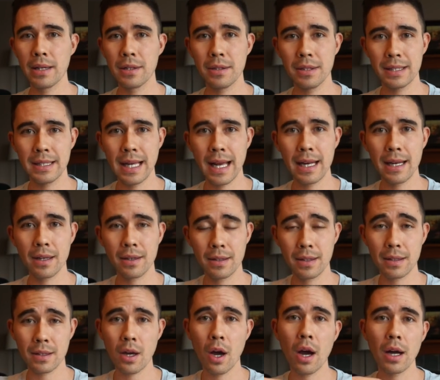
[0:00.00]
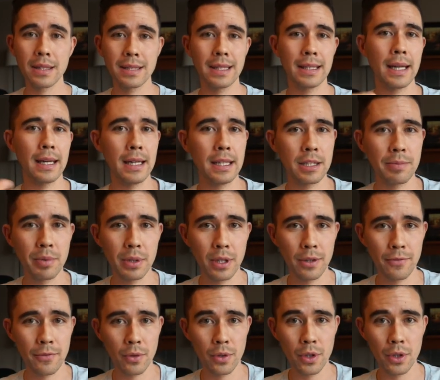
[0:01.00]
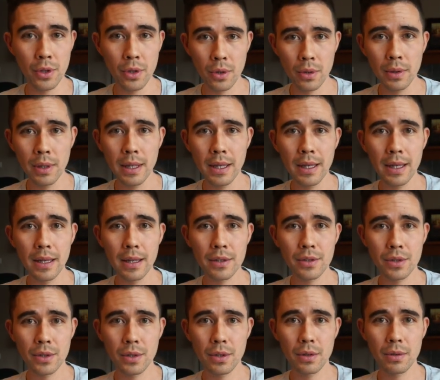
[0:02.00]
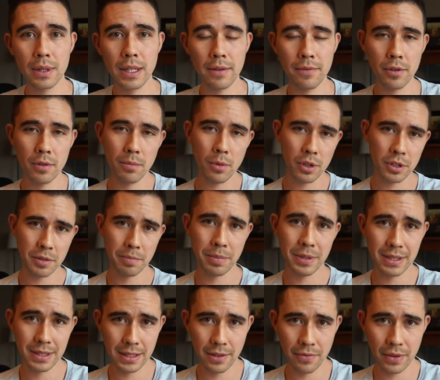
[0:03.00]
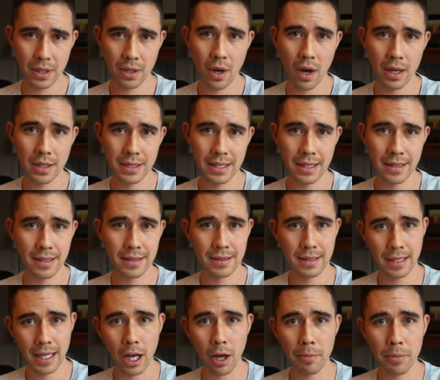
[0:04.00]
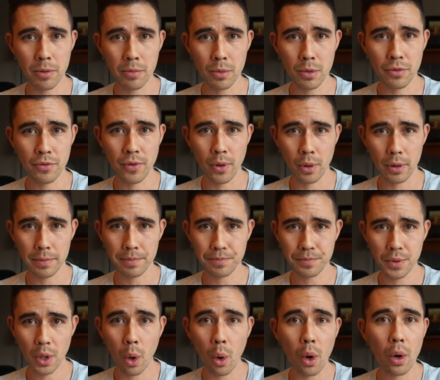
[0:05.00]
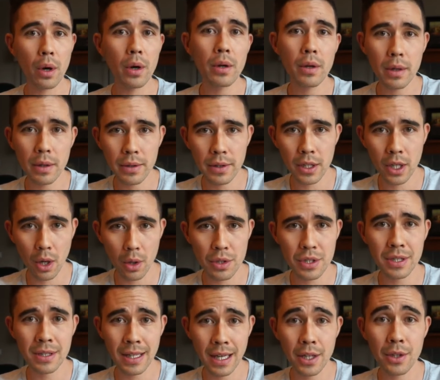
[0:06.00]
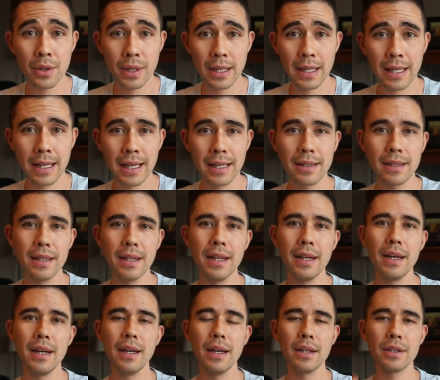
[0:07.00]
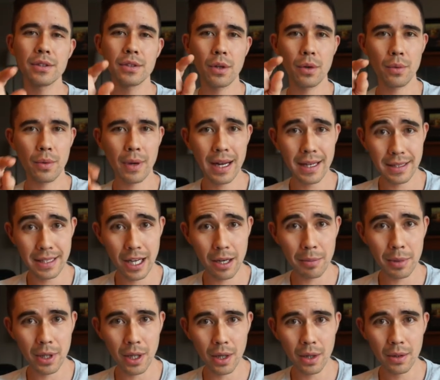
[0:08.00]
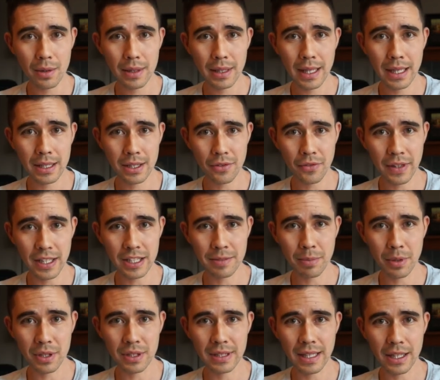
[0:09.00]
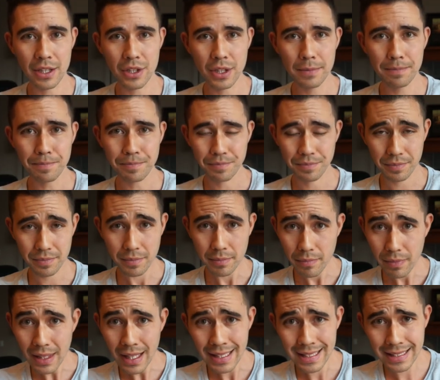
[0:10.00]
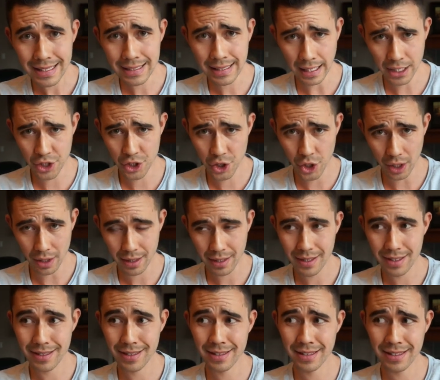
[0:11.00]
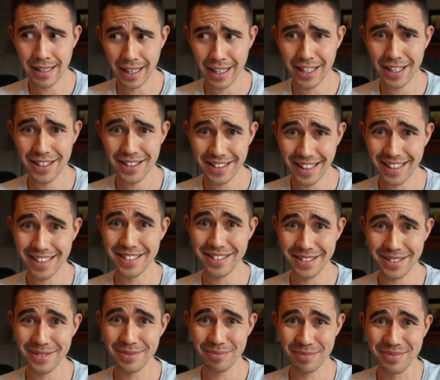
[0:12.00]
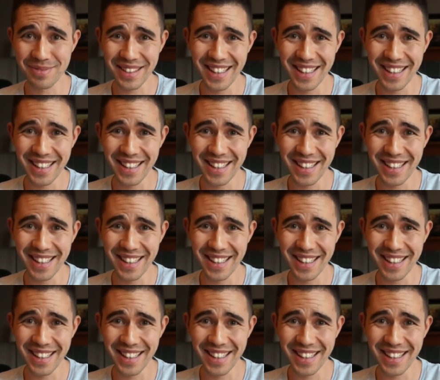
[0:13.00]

understanding on the content I need to put out for you to give you more specific content that's gonna help you move forward, or the coaching that you're gonna need. So right down below in the Facebook section, section, sec, section,